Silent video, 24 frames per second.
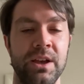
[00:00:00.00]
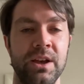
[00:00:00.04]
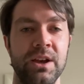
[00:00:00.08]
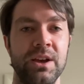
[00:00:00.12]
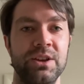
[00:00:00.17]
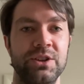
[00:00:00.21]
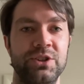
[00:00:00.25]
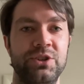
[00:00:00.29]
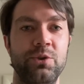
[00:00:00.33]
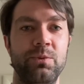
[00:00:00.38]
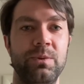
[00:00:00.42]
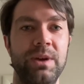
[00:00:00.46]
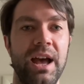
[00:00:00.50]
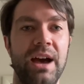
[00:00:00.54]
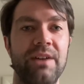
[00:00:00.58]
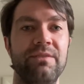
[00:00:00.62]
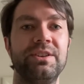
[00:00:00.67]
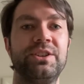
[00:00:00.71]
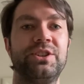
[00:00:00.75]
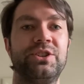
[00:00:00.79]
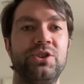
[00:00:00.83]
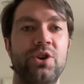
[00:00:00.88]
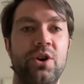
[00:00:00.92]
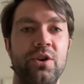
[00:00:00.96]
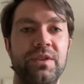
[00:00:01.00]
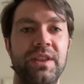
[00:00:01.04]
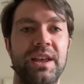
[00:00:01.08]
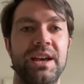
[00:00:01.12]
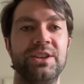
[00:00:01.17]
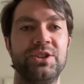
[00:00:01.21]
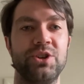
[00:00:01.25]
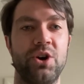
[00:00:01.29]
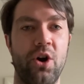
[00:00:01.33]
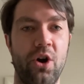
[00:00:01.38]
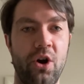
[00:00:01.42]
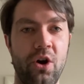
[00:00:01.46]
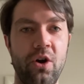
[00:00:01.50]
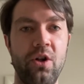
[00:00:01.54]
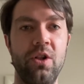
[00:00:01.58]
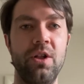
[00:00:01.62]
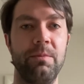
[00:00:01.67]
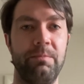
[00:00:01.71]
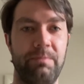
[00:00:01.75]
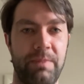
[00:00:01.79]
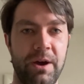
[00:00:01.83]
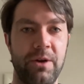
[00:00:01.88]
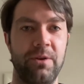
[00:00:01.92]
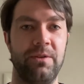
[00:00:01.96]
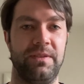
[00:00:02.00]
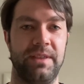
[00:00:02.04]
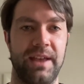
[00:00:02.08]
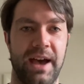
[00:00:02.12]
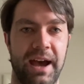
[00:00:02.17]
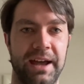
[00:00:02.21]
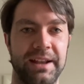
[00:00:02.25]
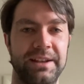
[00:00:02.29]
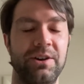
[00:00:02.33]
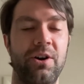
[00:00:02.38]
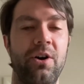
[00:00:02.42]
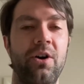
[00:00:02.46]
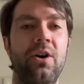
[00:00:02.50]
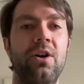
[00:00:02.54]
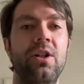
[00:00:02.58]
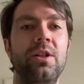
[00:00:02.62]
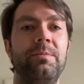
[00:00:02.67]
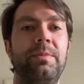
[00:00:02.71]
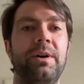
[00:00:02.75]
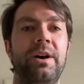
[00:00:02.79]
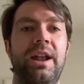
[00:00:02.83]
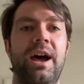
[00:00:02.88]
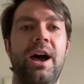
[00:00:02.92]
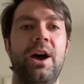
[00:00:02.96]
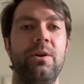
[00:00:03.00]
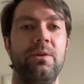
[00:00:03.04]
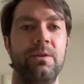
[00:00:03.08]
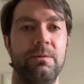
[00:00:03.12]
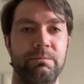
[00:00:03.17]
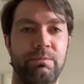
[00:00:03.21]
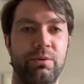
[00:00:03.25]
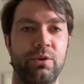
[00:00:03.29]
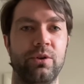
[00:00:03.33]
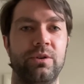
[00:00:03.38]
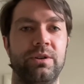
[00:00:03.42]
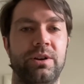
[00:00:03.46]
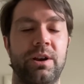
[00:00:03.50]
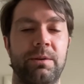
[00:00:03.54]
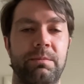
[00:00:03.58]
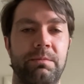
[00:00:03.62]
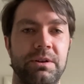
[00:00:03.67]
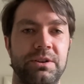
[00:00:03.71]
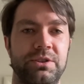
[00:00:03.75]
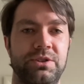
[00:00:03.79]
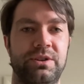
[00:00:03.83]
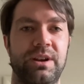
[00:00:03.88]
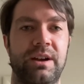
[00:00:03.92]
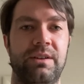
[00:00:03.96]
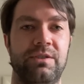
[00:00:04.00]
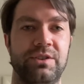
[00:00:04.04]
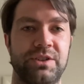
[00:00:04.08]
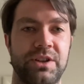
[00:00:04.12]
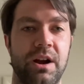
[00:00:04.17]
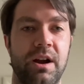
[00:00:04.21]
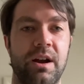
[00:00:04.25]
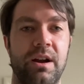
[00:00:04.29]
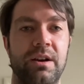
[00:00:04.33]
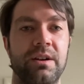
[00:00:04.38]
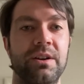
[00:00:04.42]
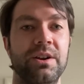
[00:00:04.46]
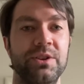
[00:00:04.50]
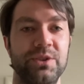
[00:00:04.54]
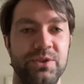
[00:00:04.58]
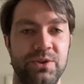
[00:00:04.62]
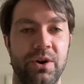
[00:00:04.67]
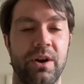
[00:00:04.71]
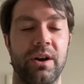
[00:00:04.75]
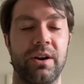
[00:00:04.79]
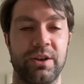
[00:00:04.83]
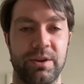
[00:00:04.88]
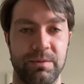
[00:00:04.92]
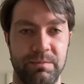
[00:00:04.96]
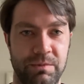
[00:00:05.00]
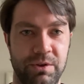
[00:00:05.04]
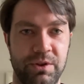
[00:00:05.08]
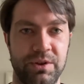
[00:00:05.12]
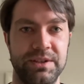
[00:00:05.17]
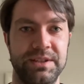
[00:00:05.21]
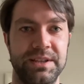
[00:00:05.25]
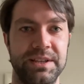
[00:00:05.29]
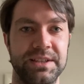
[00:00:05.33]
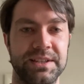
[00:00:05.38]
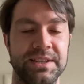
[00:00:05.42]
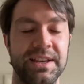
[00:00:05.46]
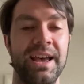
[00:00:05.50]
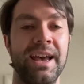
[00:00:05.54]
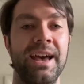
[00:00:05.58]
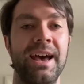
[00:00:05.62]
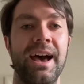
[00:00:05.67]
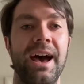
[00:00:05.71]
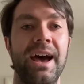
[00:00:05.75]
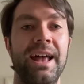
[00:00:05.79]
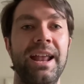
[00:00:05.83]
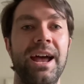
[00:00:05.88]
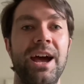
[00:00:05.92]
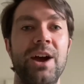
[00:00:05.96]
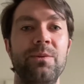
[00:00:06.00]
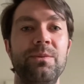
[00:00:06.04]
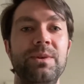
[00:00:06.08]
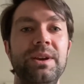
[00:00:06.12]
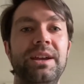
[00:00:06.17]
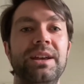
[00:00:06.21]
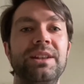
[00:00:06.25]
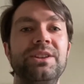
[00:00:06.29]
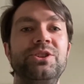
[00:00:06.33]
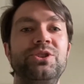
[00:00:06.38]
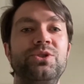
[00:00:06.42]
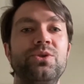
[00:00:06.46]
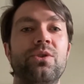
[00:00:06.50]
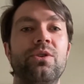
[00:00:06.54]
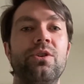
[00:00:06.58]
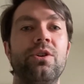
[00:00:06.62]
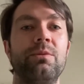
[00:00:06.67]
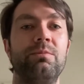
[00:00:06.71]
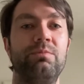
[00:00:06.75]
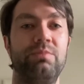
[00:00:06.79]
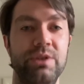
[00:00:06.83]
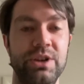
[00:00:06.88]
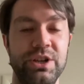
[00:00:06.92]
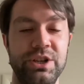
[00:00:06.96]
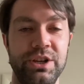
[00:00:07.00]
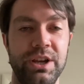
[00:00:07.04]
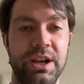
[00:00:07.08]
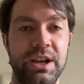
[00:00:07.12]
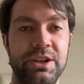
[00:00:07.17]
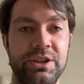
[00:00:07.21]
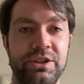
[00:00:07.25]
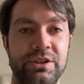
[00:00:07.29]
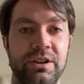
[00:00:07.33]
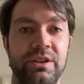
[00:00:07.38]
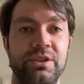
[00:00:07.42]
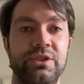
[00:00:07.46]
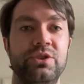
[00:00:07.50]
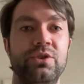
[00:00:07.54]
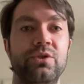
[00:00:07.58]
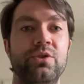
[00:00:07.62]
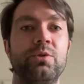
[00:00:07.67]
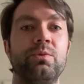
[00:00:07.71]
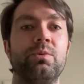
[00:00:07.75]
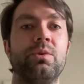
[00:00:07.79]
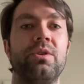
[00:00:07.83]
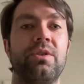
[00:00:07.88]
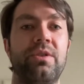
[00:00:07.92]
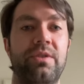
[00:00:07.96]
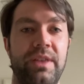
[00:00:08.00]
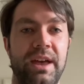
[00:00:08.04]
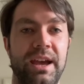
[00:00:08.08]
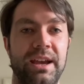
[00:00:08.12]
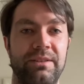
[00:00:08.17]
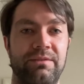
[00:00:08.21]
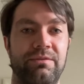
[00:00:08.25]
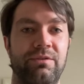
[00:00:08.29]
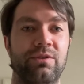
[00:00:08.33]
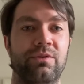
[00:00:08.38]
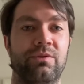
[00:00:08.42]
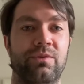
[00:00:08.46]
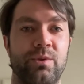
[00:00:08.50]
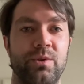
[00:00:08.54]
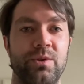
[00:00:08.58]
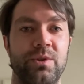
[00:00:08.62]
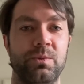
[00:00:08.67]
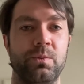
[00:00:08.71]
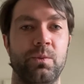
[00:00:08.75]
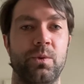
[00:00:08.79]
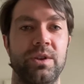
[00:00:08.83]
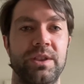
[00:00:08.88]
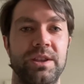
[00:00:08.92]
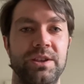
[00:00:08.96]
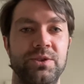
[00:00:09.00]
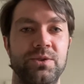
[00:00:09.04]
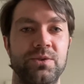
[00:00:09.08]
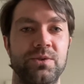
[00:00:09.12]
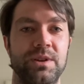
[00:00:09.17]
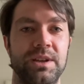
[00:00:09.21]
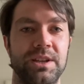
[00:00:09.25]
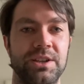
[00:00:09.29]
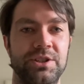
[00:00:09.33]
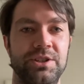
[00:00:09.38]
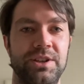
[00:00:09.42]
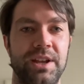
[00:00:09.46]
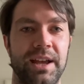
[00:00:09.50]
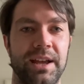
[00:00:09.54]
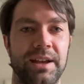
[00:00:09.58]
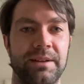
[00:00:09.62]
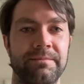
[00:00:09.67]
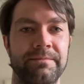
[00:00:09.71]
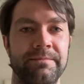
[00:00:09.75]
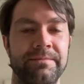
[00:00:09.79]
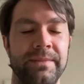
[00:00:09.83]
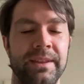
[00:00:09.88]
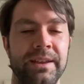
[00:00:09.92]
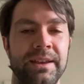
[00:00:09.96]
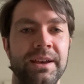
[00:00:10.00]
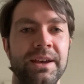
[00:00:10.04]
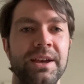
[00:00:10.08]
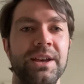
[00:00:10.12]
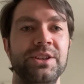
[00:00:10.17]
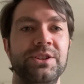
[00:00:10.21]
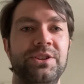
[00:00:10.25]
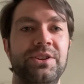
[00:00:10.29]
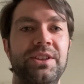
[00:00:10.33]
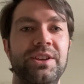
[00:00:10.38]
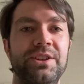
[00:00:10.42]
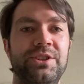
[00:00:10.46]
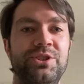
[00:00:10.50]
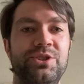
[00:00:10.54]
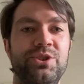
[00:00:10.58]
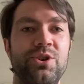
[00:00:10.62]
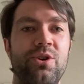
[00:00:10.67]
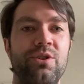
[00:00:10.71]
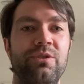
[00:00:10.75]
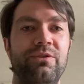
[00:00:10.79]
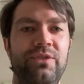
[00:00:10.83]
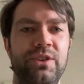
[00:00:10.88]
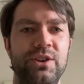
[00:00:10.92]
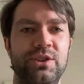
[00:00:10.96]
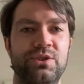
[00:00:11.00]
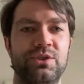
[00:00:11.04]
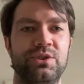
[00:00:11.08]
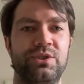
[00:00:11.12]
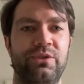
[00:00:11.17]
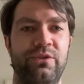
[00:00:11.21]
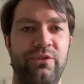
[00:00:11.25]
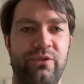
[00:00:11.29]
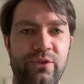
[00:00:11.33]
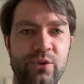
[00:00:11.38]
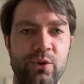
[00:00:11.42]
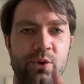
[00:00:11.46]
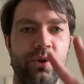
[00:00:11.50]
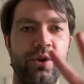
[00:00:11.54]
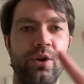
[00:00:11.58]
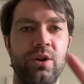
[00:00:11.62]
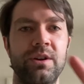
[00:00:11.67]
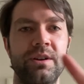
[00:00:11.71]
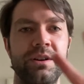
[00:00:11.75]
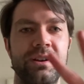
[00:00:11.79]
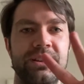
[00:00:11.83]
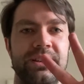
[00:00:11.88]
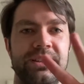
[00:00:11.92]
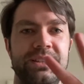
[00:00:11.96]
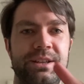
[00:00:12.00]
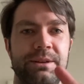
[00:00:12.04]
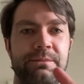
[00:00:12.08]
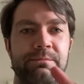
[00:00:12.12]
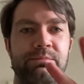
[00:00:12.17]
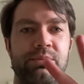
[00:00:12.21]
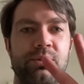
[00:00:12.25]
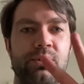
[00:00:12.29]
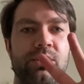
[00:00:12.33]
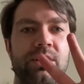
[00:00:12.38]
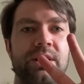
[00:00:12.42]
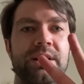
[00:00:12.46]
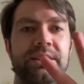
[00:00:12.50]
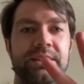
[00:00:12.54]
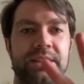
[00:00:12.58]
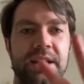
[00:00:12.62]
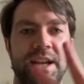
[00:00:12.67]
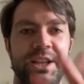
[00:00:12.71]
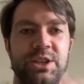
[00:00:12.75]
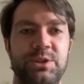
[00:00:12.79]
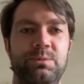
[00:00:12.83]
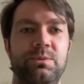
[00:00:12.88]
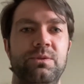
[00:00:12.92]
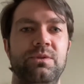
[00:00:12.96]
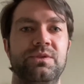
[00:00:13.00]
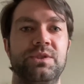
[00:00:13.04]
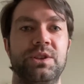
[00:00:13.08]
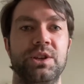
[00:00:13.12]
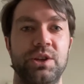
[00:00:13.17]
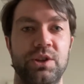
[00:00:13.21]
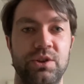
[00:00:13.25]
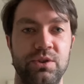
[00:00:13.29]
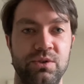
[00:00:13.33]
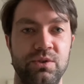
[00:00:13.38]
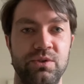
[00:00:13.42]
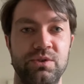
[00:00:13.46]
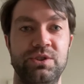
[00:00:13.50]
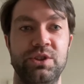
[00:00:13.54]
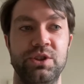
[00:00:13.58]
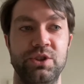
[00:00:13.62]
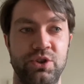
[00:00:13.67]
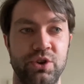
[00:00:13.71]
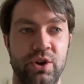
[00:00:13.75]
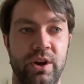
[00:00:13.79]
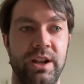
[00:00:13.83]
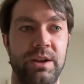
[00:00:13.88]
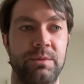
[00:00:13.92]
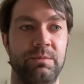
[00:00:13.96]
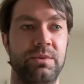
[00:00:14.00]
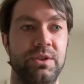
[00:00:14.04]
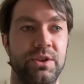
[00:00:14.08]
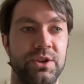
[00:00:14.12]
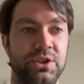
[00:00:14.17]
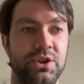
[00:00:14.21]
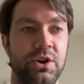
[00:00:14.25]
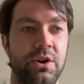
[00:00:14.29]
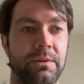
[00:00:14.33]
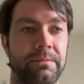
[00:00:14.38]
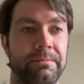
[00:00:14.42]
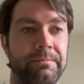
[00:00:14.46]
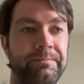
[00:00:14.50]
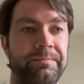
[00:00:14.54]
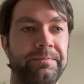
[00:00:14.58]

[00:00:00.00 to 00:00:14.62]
So we have a song that is all about that, all about how important our bus drivers are to our communities and how we can show our appreciation and show that we're thankful for what they do each day. So this song features 4 simple dance moves that you can use to join in with the song.